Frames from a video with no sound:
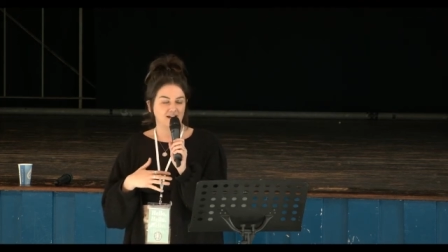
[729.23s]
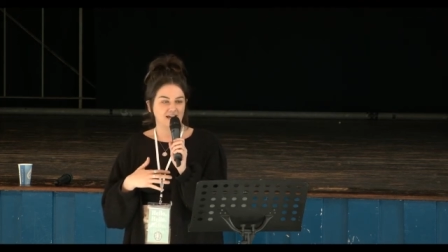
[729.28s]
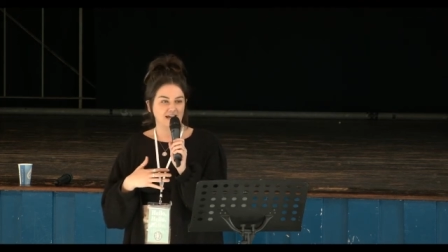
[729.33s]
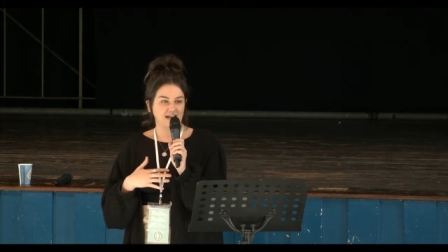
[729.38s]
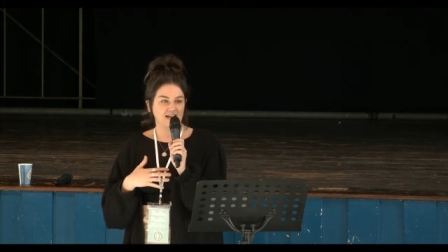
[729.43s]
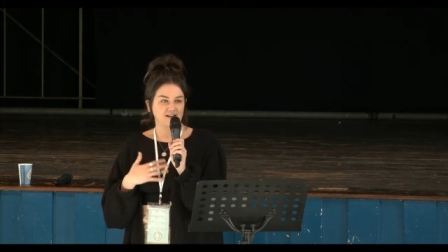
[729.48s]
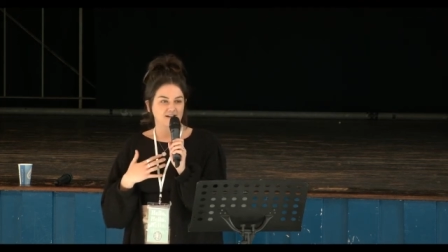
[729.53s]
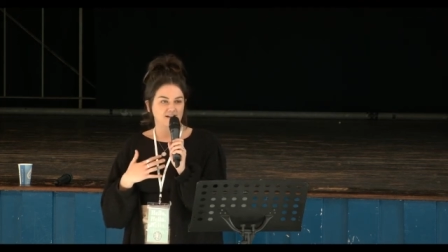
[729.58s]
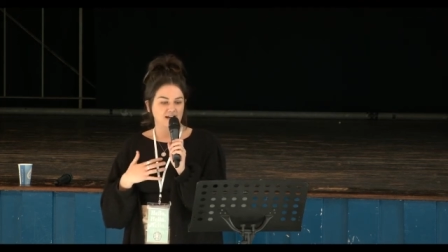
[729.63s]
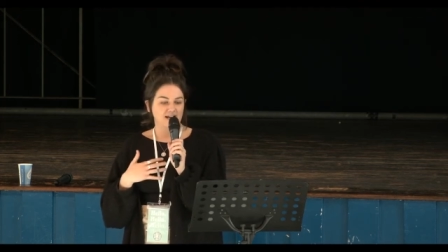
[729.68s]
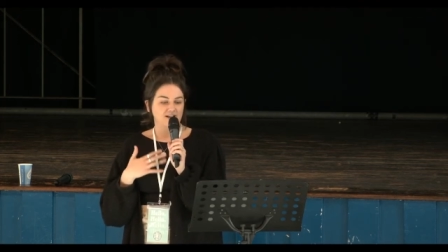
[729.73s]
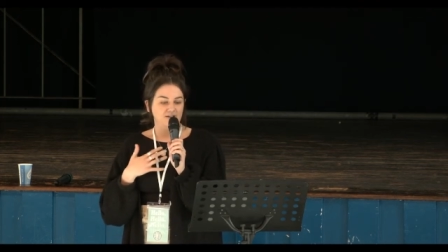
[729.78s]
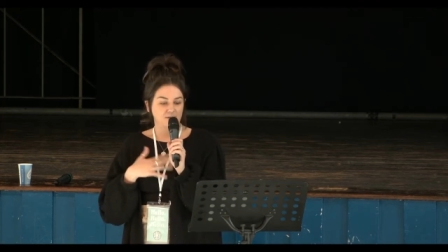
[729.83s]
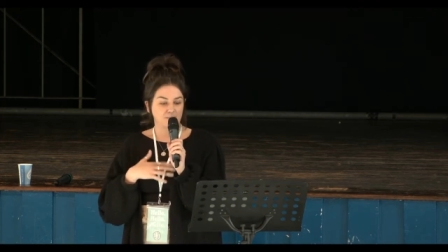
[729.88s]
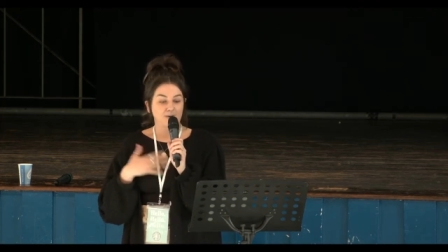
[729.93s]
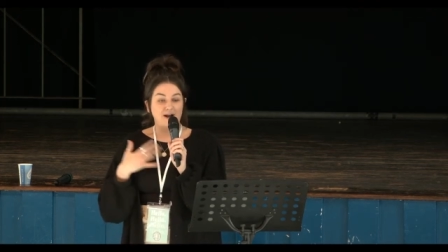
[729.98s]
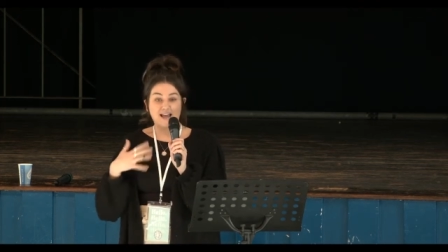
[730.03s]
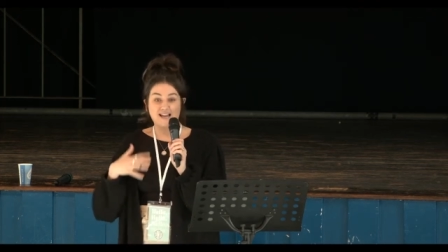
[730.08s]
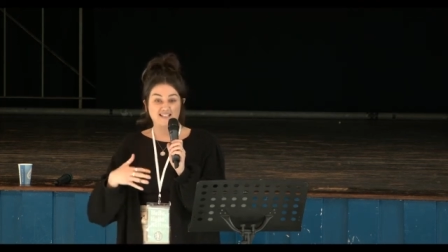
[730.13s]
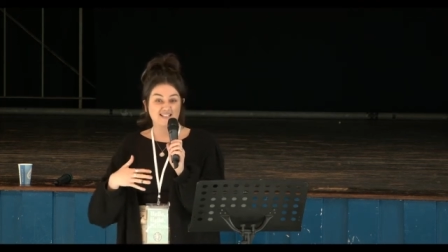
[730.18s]
in, in the
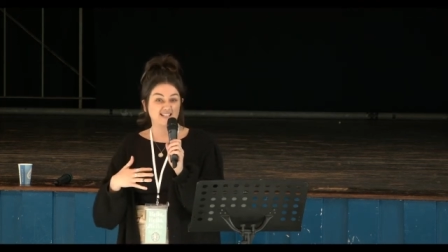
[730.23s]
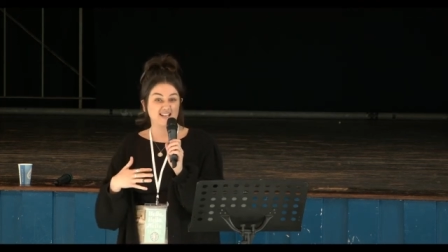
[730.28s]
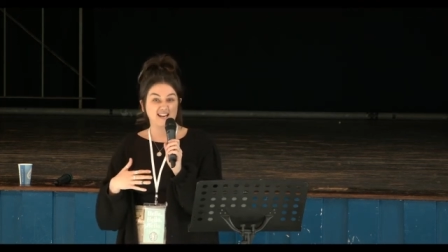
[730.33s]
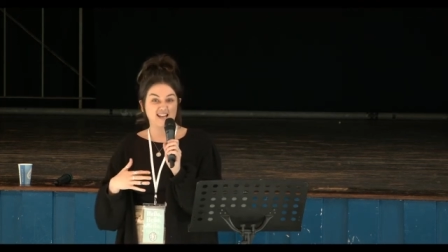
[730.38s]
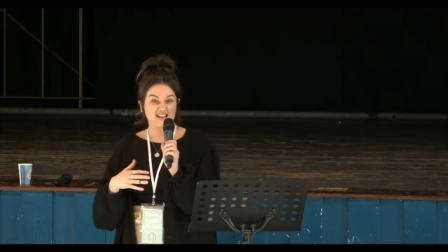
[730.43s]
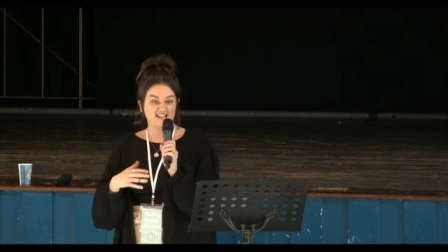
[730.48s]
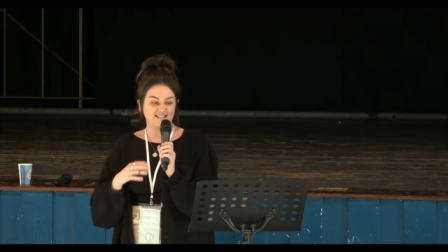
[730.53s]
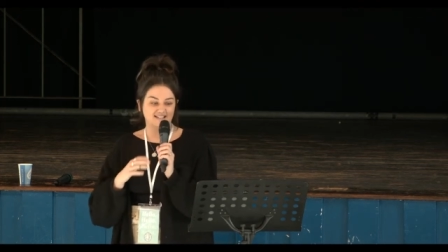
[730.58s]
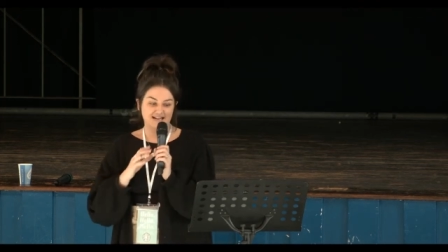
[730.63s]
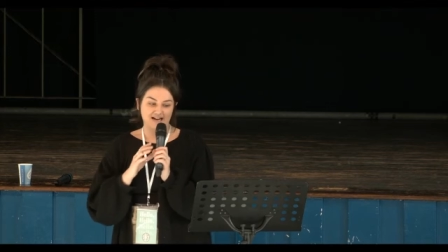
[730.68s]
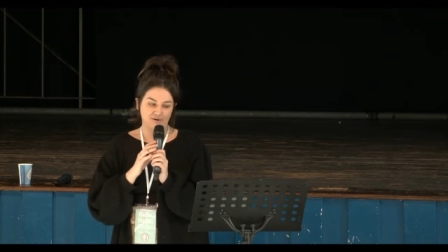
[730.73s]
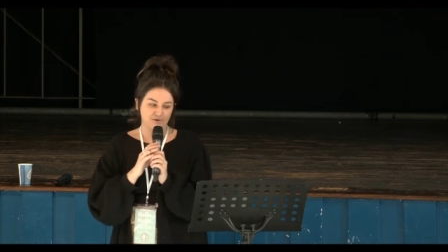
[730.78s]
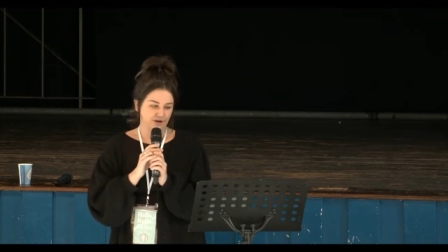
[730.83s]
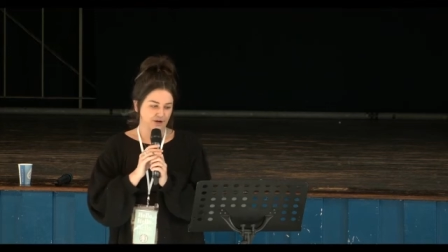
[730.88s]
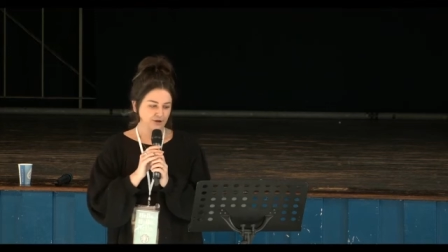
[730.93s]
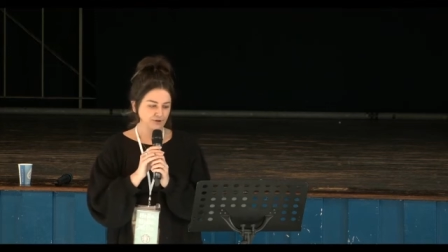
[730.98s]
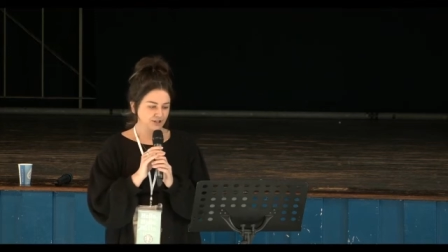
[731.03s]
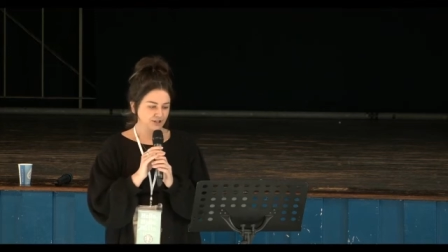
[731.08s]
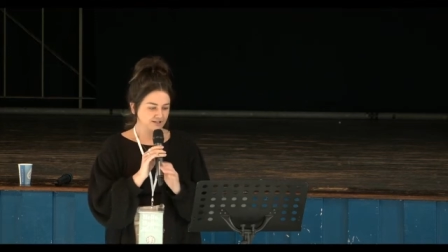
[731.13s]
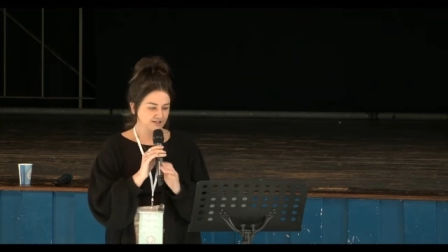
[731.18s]
place that it is now I
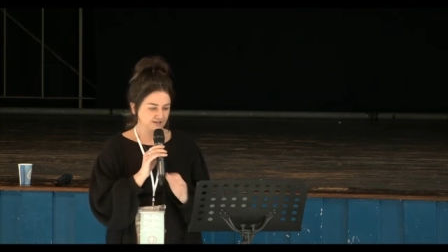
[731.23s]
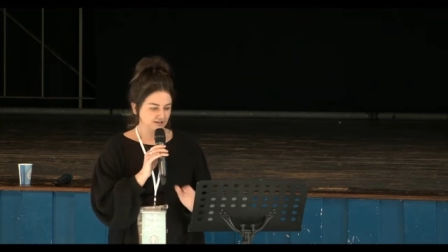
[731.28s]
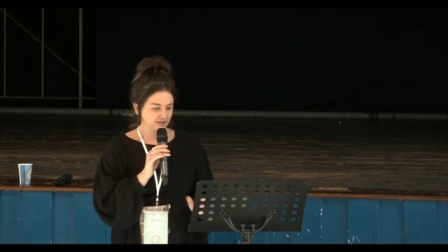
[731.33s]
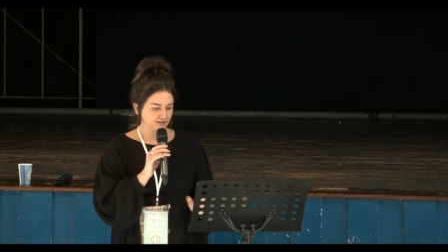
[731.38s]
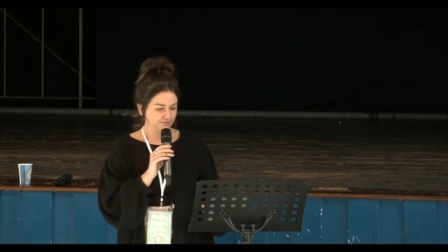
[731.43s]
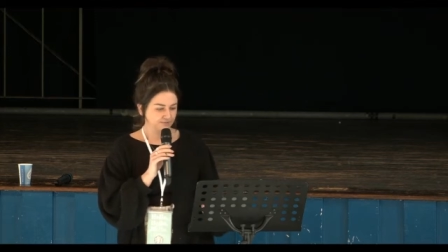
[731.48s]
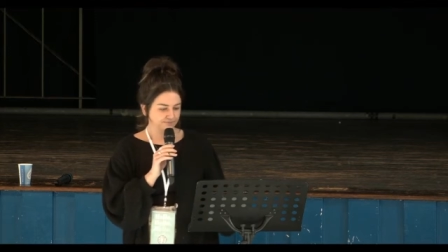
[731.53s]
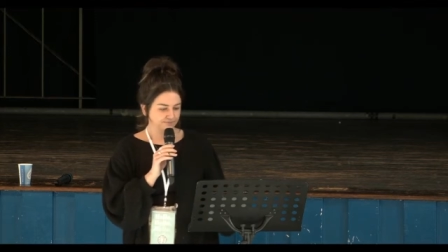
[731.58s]
know Jesus.